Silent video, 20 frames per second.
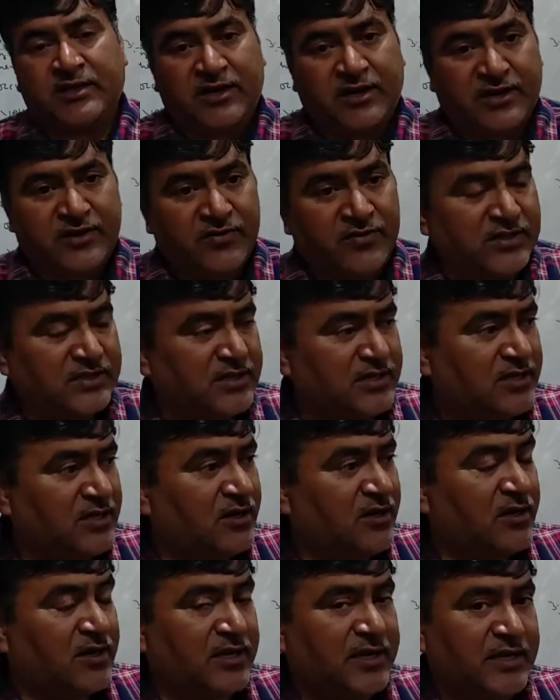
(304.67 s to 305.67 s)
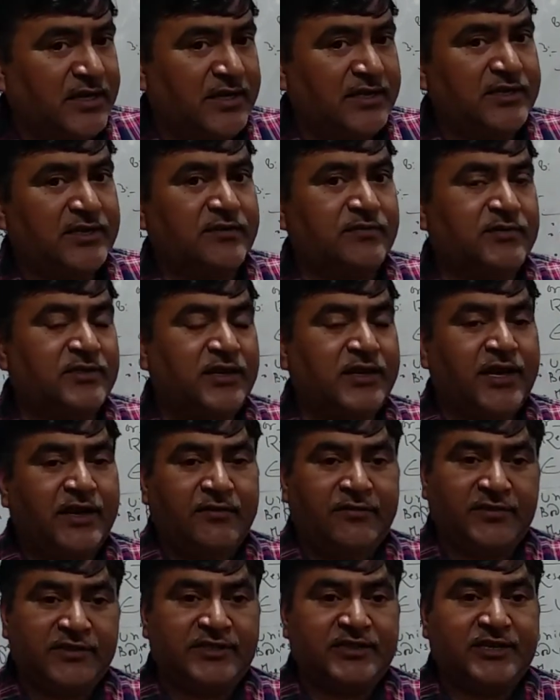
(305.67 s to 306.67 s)
or you can say the organisms
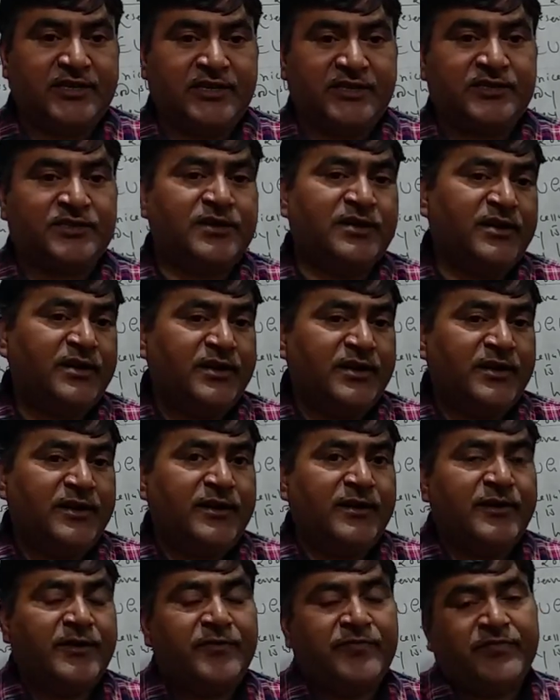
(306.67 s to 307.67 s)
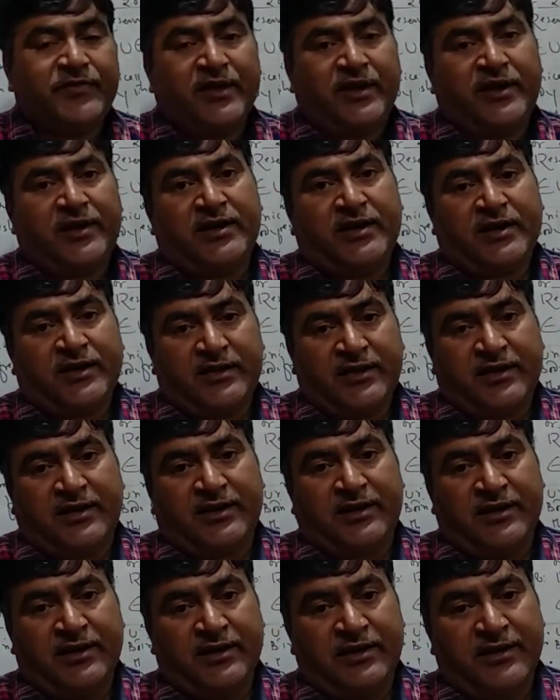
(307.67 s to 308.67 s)
like fishes and
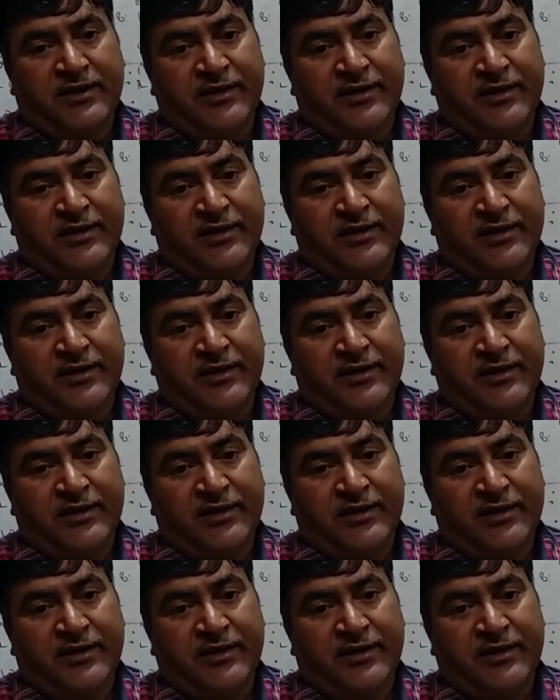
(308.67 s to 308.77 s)
other